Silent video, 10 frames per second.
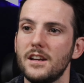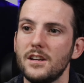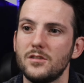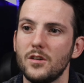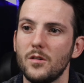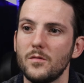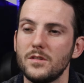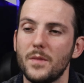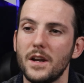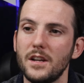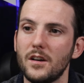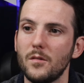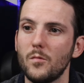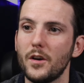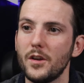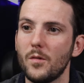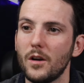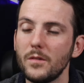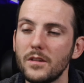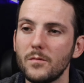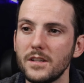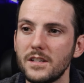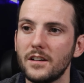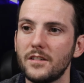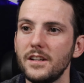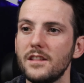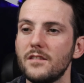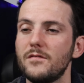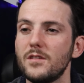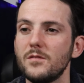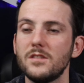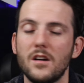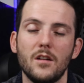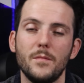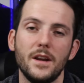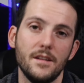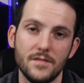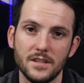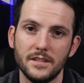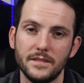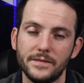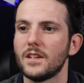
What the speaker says: So depending on where you are within West Calgary, the views are magnificent.